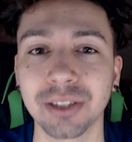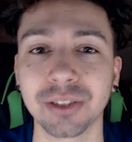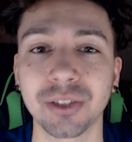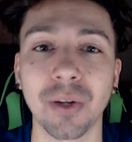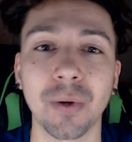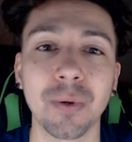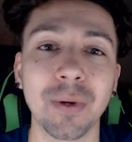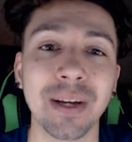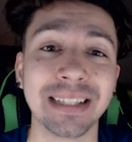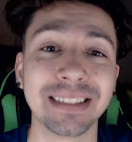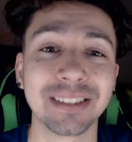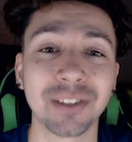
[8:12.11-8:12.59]

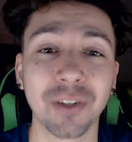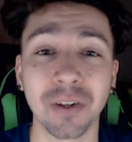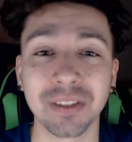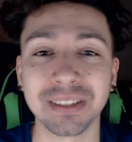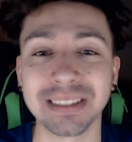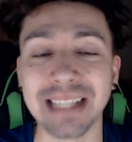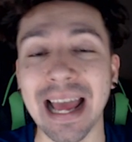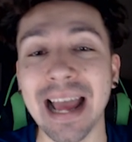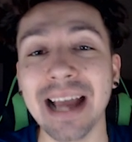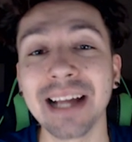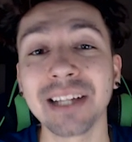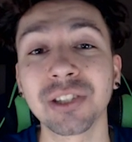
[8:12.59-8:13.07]
So he's
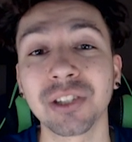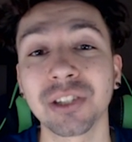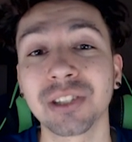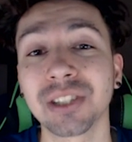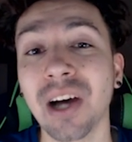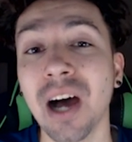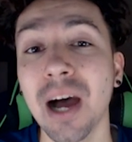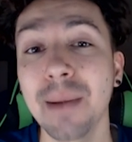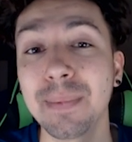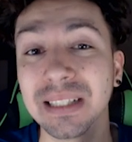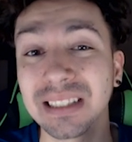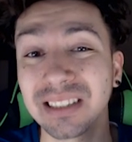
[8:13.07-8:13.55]
gone to
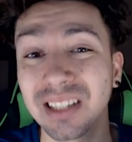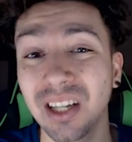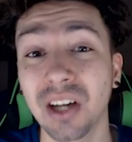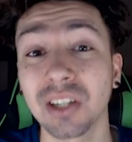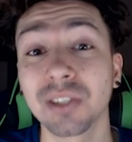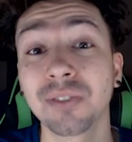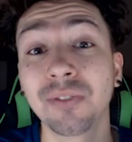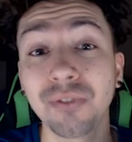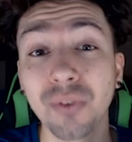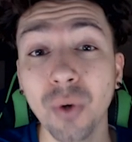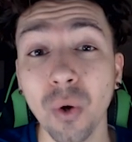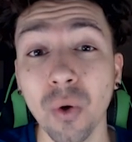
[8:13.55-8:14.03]
extra time in his
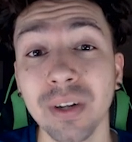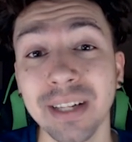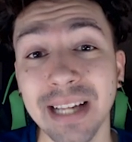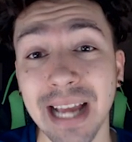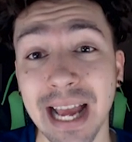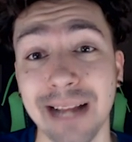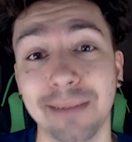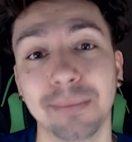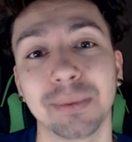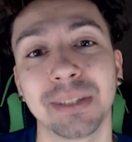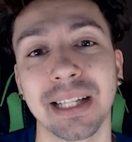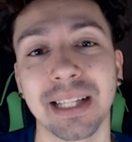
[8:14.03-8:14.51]
last 4
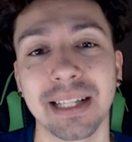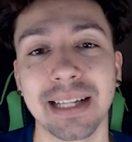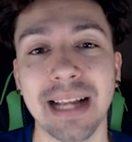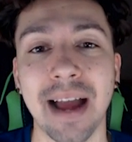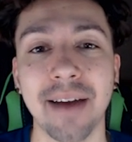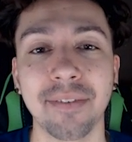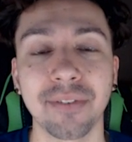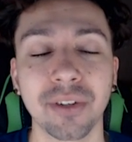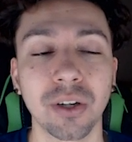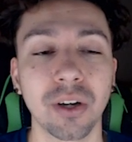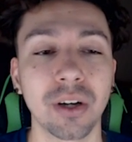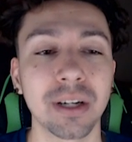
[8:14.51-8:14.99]
games at
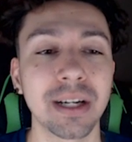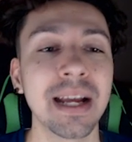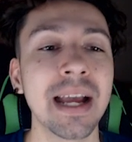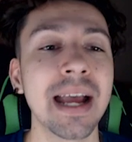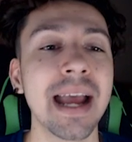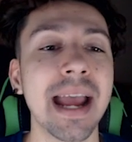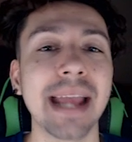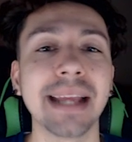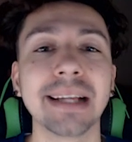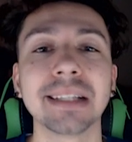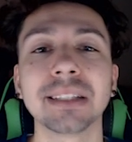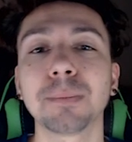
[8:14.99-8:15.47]
the AFCON.
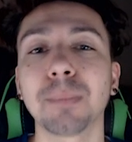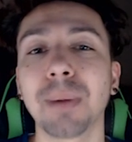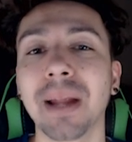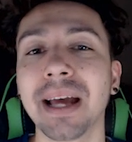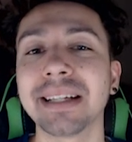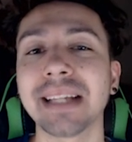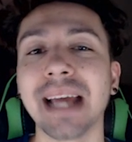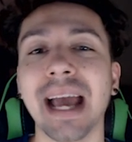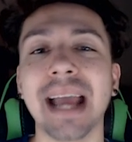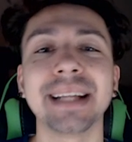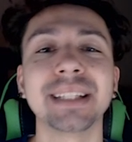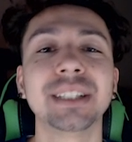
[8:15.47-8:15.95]
He has
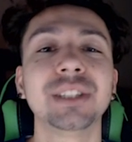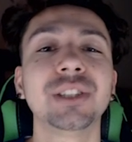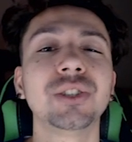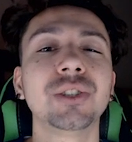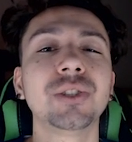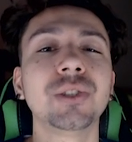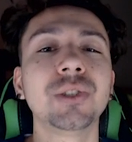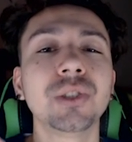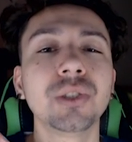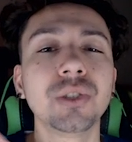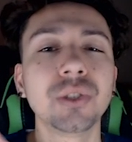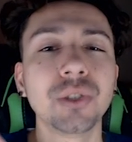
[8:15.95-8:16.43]
played a
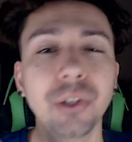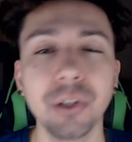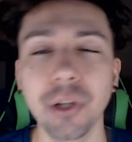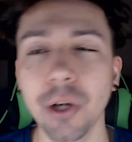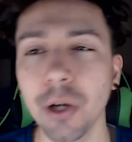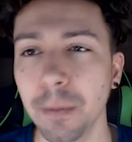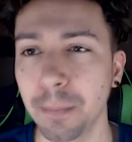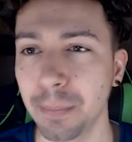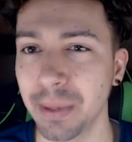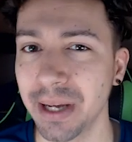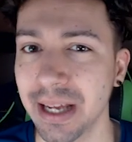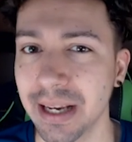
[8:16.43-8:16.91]

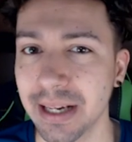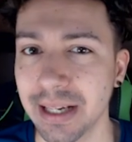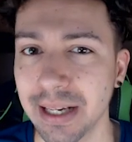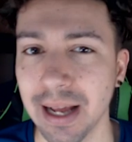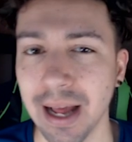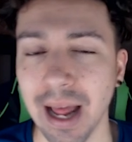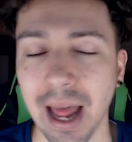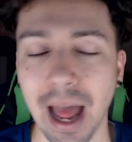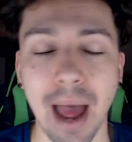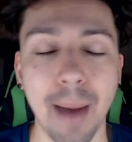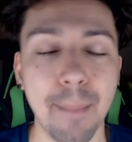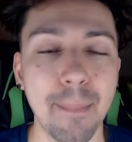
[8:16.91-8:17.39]

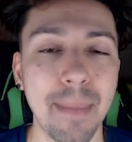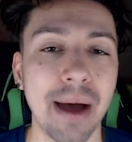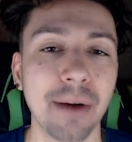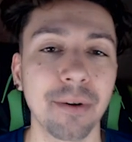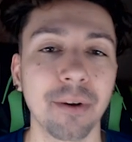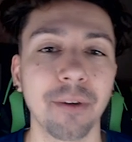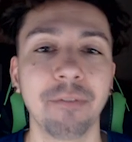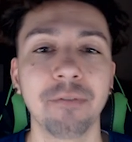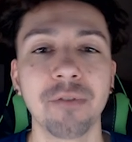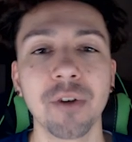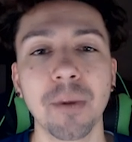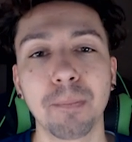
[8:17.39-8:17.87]
stupid
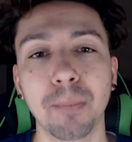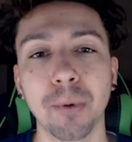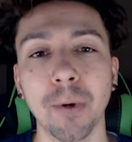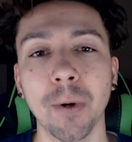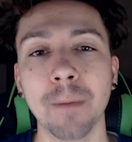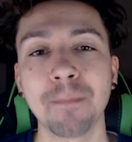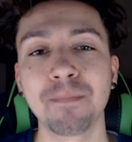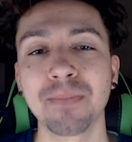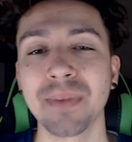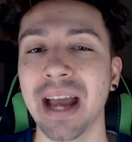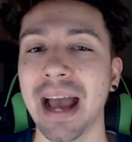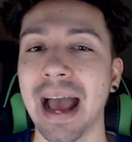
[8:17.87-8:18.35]
amount of
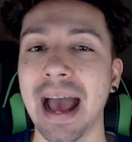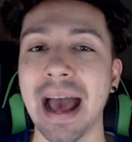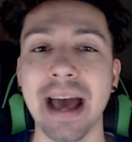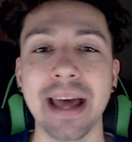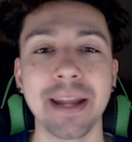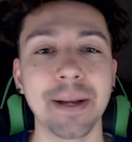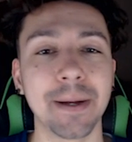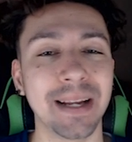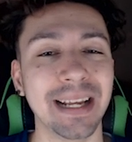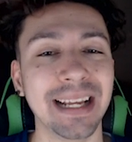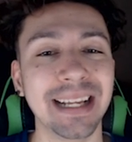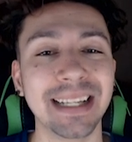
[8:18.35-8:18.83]
football.
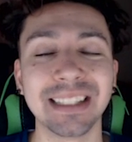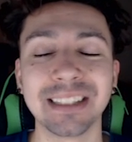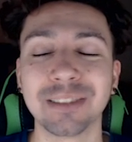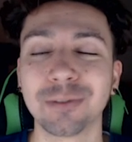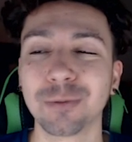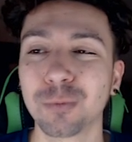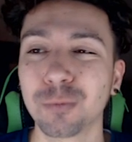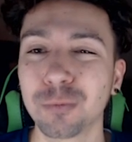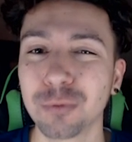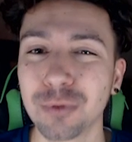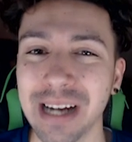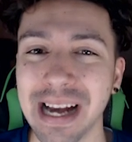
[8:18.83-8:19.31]
And it
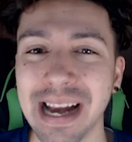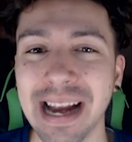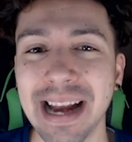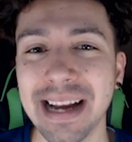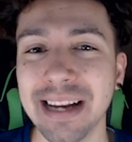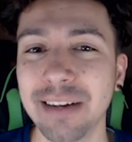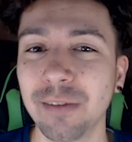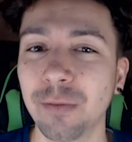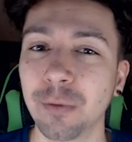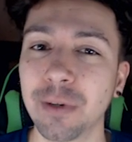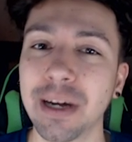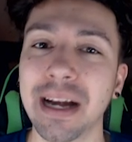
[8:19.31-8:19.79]
is
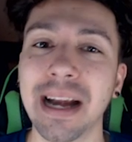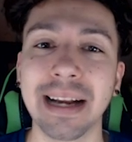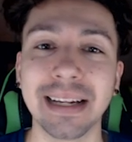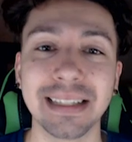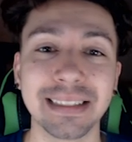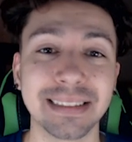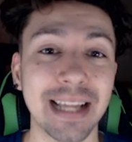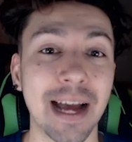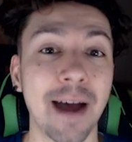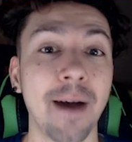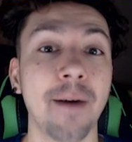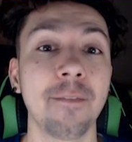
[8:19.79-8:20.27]
really,
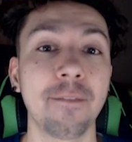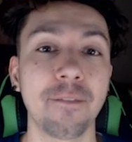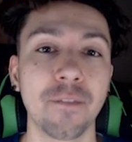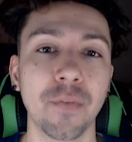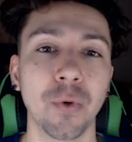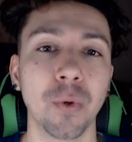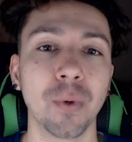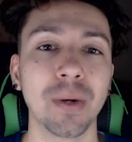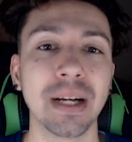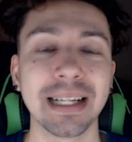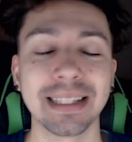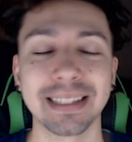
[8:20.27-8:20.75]
really
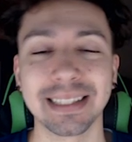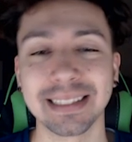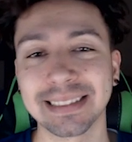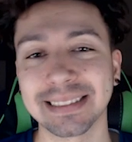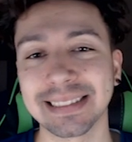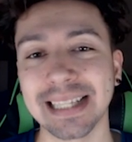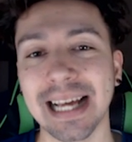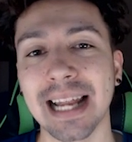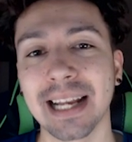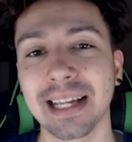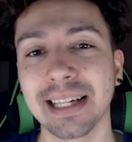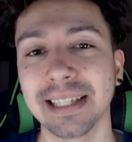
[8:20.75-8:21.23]
doubtful
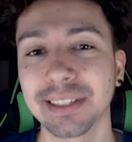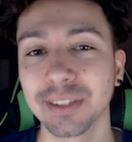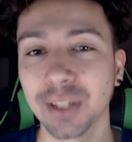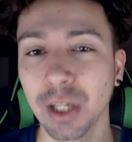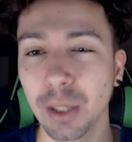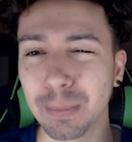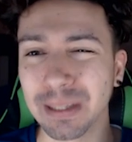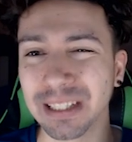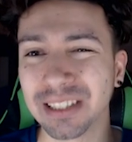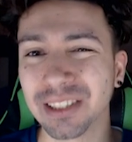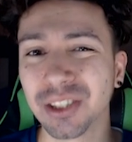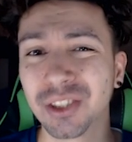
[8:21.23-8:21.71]
that Salah is
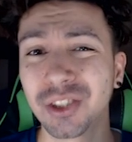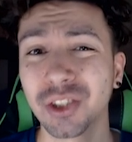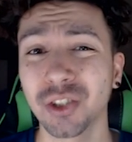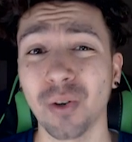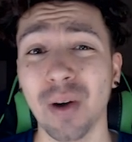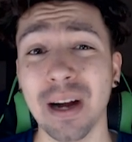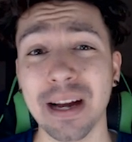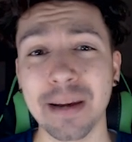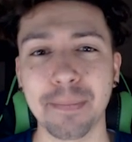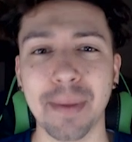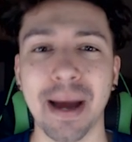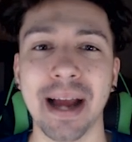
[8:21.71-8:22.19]
going to be
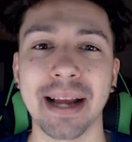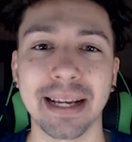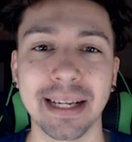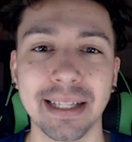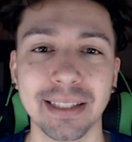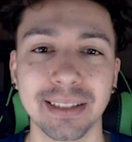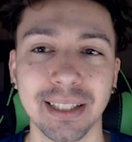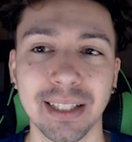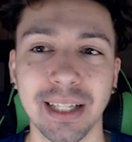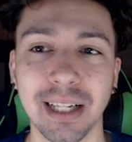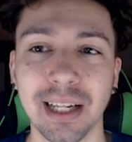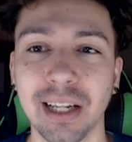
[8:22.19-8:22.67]
straight
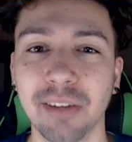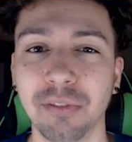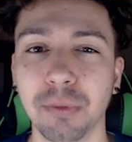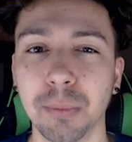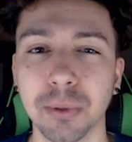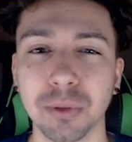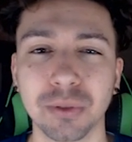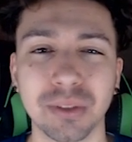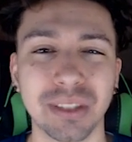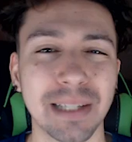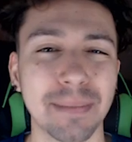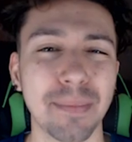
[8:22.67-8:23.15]
back into the
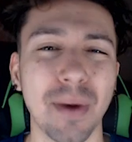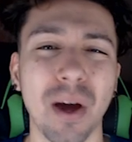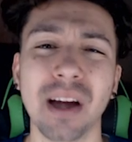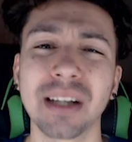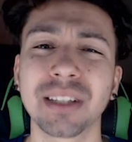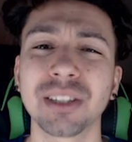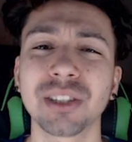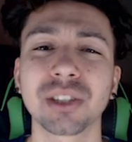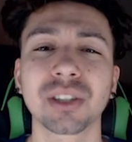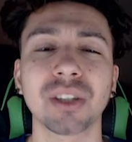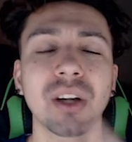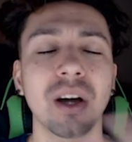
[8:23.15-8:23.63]
Liverpool team.
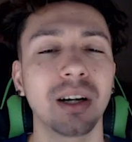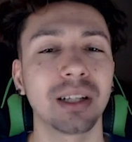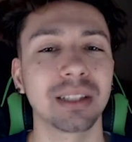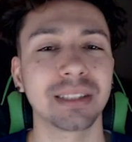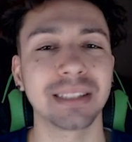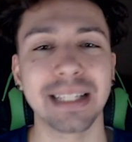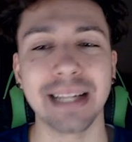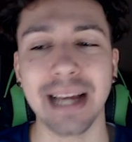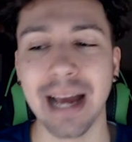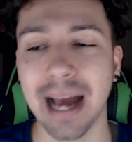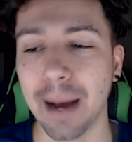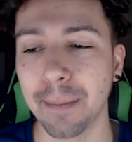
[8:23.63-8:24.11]
I just
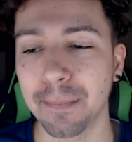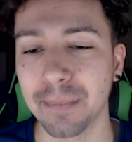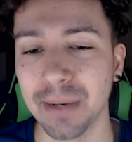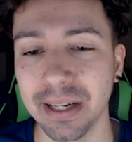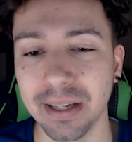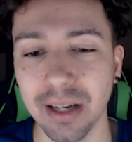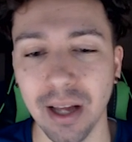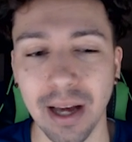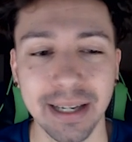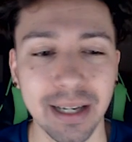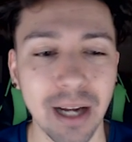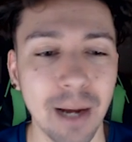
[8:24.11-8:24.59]
can't see it
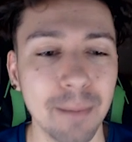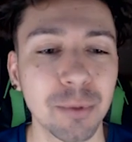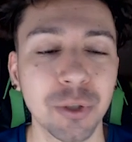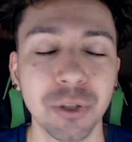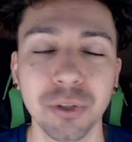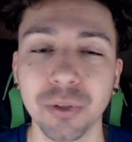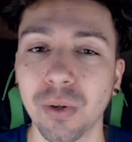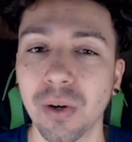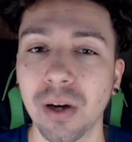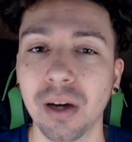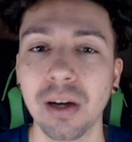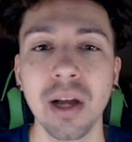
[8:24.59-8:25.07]
happening. Like, I'm
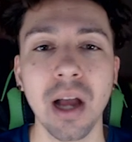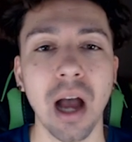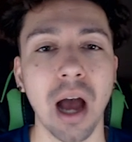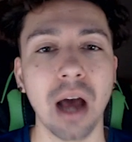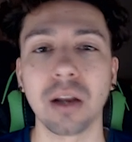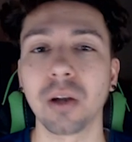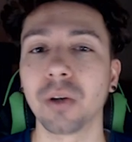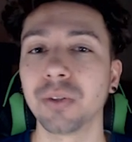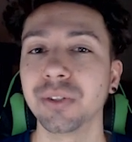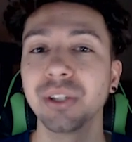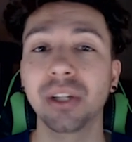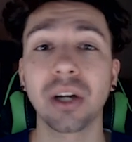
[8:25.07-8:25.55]
sure
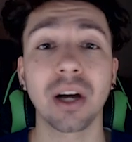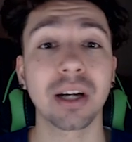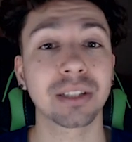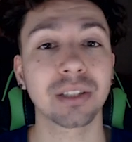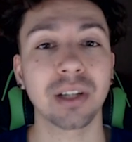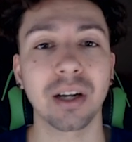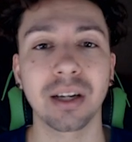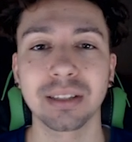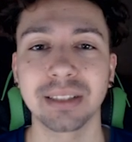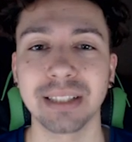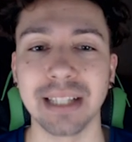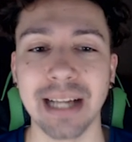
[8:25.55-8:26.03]
a lot of you
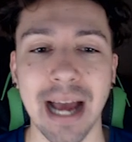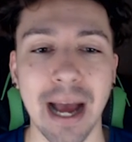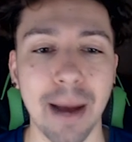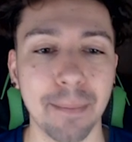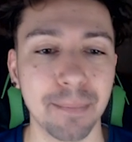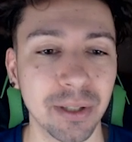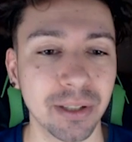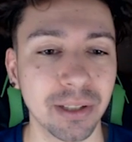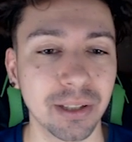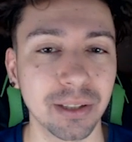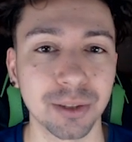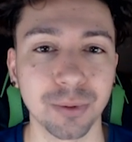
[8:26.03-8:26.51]
guys can't see it
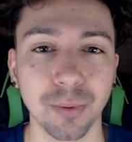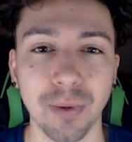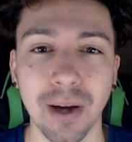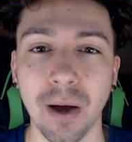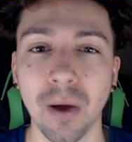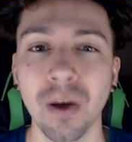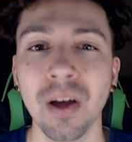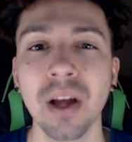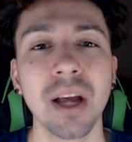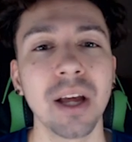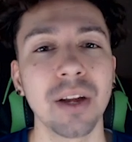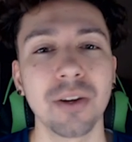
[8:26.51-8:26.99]
happening as
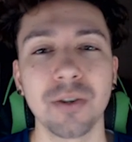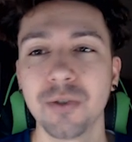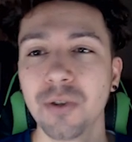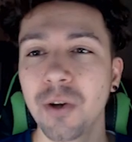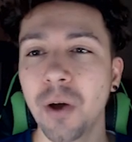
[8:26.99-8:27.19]
well.